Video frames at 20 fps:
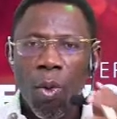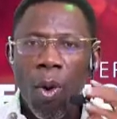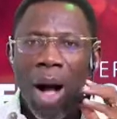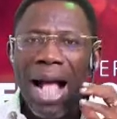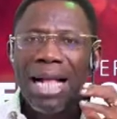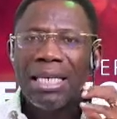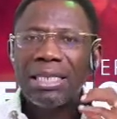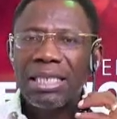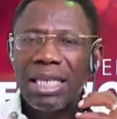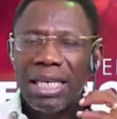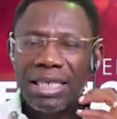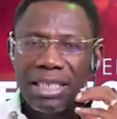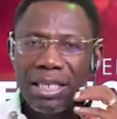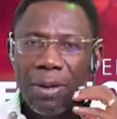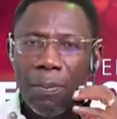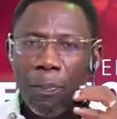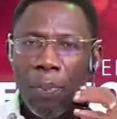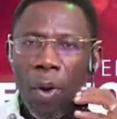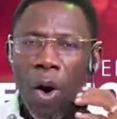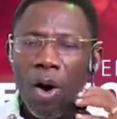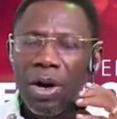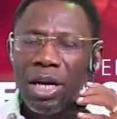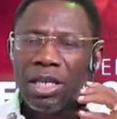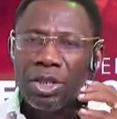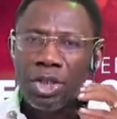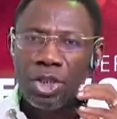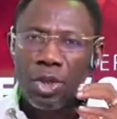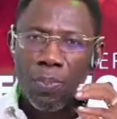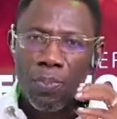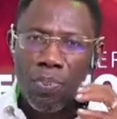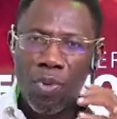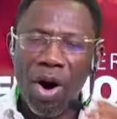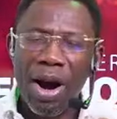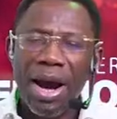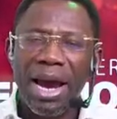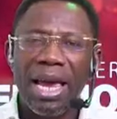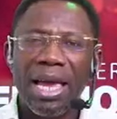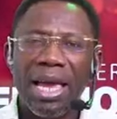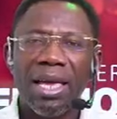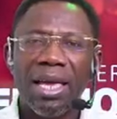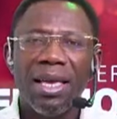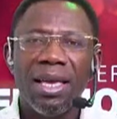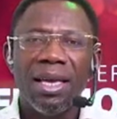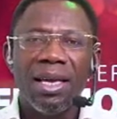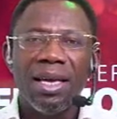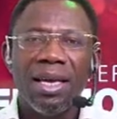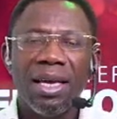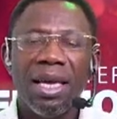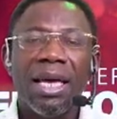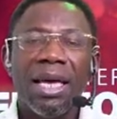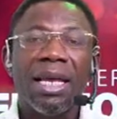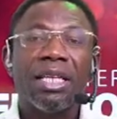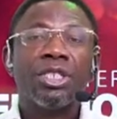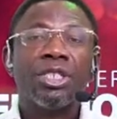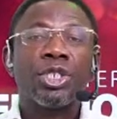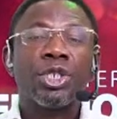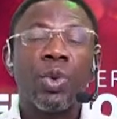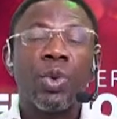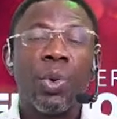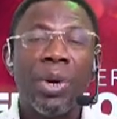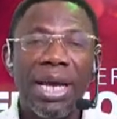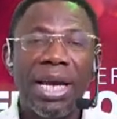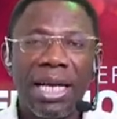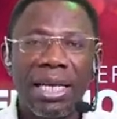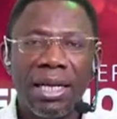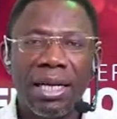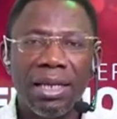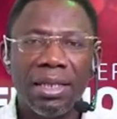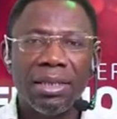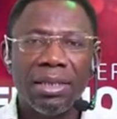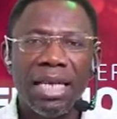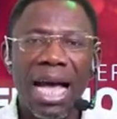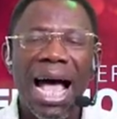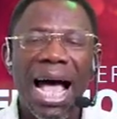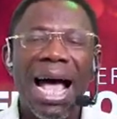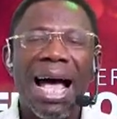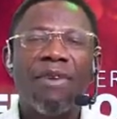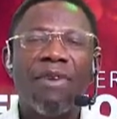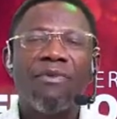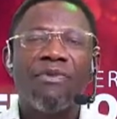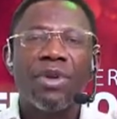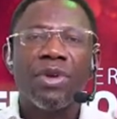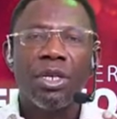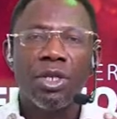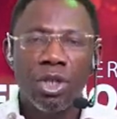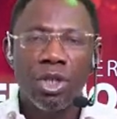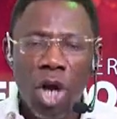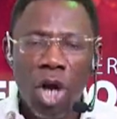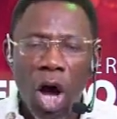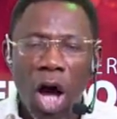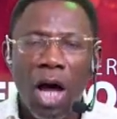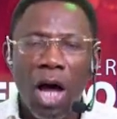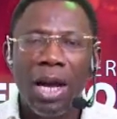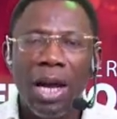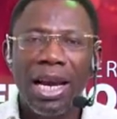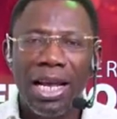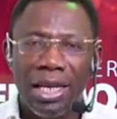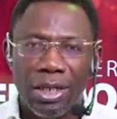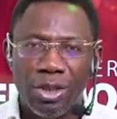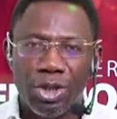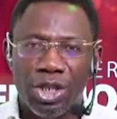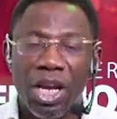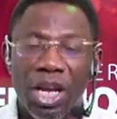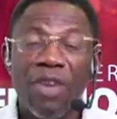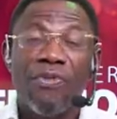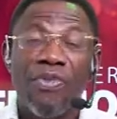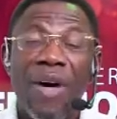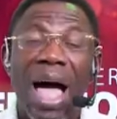Whilst it's important to pray, it is critical to have knowledge.